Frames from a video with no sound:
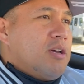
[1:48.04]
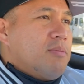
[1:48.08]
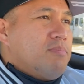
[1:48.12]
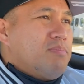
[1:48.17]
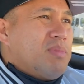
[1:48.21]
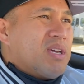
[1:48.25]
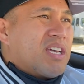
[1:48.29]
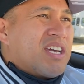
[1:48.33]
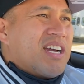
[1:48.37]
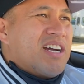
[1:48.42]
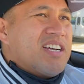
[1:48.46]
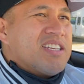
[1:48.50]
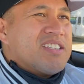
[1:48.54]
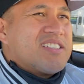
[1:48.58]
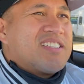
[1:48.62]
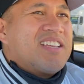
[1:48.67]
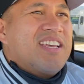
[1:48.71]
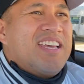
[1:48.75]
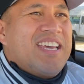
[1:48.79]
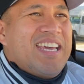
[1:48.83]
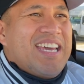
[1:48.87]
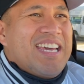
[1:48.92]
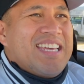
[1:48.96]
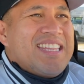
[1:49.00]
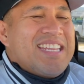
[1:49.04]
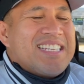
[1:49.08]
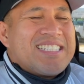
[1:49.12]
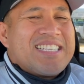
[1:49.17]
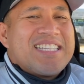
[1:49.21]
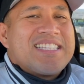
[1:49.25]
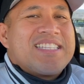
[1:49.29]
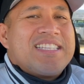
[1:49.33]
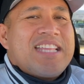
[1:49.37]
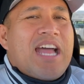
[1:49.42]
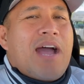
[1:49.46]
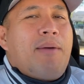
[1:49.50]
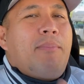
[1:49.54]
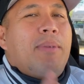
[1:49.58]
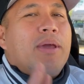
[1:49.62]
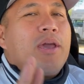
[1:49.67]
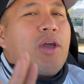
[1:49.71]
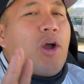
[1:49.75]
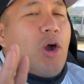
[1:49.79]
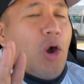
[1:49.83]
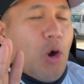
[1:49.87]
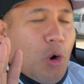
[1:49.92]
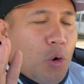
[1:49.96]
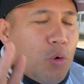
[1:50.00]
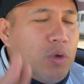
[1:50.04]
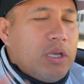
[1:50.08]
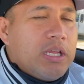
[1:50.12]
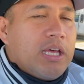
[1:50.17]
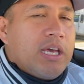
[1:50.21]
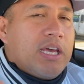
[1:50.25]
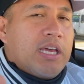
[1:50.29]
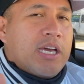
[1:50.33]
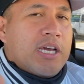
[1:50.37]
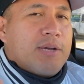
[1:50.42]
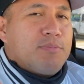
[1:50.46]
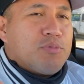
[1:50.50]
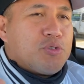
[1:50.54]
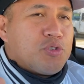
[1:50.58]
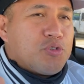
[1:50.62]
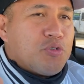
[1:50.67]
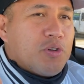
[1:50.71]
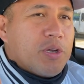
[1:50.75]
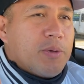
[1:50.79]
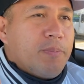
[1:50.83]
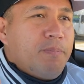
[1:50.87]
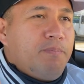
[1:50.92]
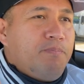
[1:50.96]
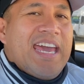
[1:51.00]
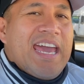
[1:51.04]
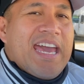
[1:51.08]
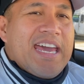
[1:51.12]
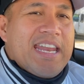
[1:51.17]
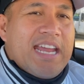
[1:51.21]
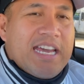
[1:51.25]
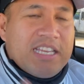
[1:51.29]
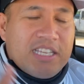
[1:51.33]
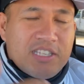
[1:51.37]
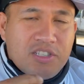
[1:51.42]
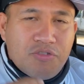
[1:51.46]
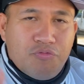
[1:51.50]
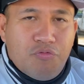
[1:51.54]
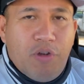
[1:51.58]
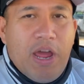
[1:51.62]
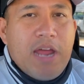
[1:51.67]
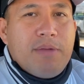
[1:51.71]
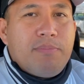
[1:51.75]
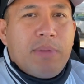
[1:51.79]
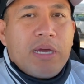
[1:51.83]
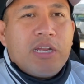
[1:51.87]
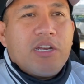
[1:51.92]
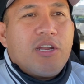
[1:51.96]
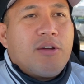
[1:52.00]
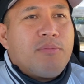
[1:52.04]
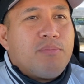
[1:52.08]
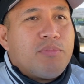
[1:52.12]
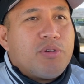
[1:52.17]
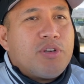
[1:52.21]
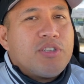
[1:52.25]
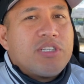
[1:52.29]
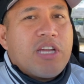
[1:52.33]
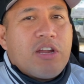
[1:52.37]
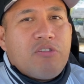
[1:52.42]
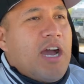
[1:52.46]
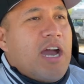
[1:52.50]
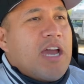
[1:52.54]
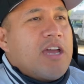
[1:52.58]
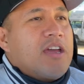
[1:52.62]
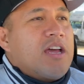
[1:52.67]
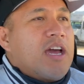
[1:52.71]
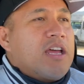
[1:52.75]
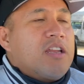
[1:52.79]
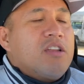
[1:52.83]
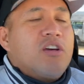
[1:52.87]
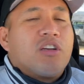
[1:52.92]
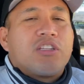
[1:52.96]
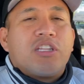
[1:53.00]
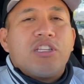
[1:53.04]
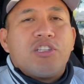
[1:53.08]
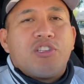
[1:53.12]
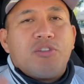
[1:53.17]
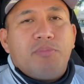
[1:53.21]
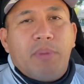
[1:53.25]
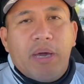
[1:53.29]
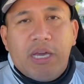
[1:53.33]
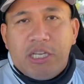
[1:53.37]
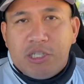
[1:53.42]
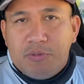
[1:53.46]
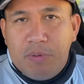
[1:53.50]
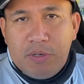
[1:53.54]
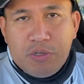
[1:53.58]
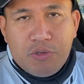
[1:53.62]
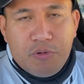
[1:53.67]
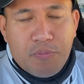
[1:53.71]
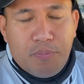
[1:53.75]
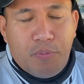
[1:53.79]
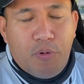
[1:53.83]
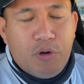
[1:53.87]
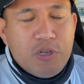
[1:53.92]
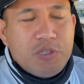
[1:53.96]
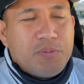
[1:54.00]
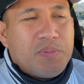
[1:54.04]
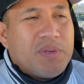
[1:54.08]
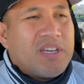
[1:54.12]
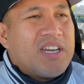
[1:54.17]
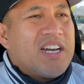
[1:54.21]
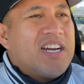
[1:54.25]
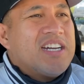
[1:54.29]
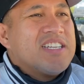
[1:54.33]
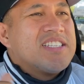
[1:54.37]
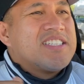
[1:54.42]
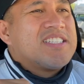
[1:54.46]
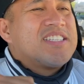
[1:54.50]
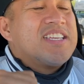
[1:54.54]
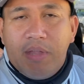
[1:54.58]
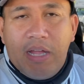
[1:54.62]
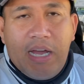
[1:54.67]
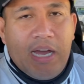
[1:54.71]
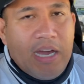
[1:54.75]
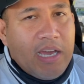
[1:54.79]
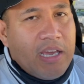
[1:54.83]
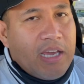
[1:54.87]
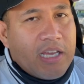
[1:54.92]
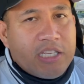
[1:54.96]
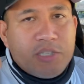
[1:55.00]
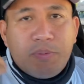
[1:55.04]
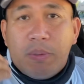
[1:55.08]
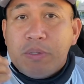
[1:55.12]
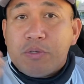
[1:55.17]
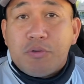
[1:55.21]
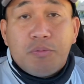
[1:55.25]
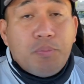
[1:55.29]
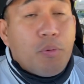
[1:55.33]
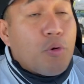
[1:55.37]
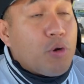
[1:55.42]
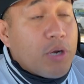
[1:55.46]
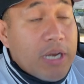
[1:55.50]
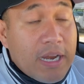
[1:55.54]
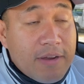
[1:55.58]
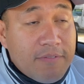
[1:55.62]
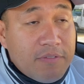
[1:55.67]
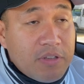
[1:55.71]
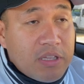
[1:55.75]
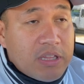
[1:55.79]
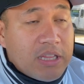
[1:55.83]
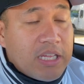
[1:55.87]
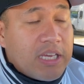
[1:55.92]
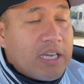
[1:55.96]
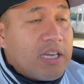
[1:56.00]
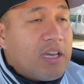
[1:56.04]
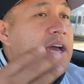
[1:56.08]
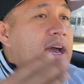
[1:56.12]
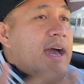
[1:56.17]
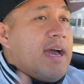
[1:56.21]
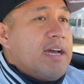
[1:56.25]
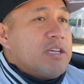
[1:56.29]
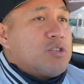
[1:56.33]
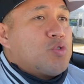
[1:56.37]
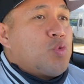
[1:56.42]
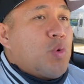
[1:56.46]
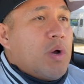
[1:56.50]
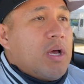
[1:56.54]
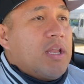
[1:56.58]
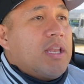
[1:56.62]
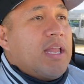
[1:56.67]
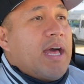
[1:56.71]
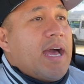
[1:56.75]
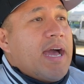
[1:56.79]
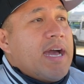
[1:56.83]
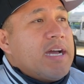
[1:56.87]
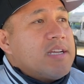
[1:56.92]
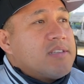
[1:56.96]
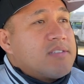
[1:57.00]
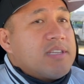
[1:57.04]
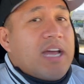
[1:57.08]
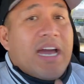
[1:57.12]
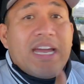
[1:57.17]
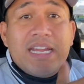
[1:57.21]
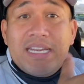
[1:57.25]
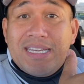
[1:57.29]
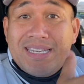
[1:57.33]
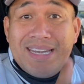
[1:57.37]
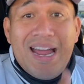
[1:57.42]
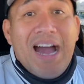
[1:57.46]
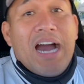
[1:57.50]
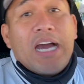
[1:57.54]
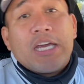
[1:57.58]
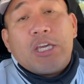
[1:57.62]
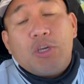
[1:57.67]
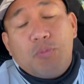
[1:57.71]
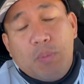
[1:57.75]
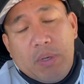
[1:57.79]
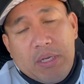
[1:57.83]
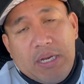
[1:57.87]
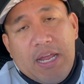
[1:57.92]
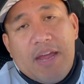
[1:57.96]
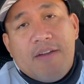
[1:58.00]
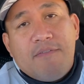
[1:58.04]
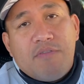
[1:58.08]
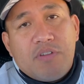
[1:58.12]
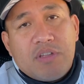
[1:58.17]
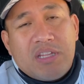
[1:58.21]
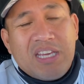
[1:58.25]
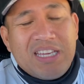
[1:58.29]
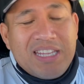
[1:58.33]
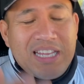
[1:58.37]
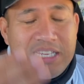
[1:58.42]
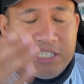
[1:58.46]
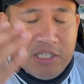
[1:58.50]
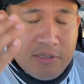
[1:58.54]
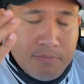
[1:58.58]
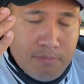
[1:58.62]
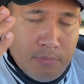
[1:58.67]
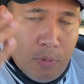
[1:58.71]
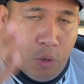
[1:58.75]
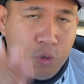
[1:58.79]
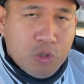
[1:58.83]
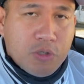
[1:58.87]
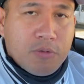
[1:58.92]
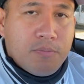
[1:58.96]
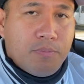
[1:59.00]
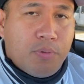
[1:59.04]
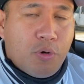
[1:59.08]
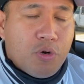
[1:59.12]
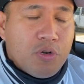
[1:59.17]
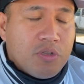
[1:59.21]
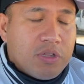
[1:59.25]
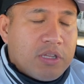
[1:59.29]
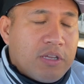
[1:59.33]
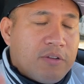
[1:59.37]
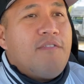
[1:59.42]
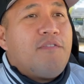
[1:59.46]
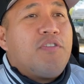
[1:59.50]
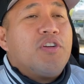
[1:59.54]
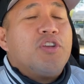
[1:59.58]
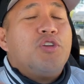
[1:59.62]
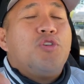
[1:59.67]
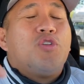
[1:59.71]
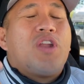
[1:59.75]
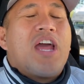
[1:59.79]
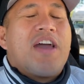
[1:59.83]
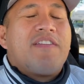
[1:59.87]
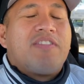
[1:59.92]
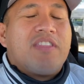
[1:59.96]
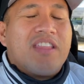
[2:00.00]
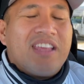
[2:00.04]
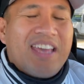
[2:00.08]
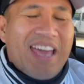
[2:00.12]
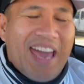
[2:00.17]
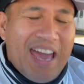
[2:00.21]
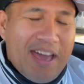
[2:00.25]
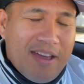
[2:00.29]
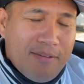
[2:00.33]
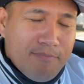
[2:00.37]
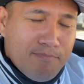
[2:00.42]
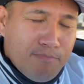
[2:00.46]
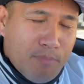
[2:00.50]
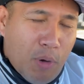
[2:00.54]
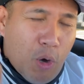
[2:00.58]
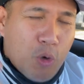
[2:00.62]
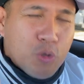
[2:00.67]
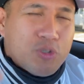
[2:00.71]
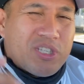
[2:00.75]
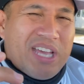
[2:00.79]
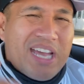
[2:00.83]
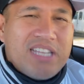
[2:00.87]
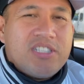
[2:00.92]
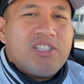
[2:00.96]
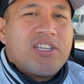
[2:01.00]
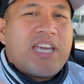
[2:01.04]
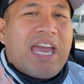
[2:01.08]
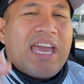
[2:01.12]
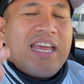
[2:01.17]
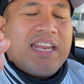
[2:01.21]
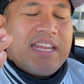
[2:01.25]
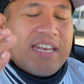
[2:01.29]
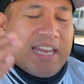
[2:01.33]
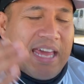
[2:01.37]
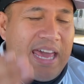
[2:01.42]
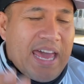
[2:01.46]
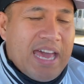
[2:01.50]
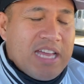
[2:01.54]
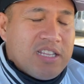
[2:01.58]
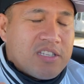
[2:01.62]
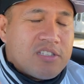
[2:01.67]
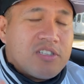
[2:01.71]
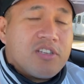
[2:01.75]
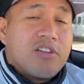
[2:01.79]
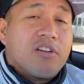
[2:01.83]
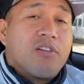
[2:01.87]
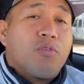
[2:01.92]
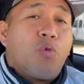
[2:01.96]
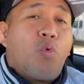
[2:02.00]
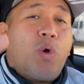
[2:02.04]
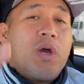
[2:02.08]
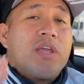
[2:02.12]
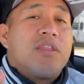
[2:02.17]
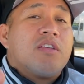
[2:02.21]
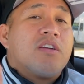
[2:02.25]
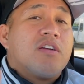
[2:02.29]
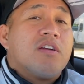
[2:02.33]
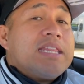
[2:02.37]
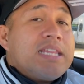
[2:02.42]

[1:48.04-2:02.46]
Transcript: because this is not my only income stream. And I just ran my numbers. I looked into my expense reports, because I expense report everything, as well as I document everything. And that's the most important thing for you to have the most educated answer whether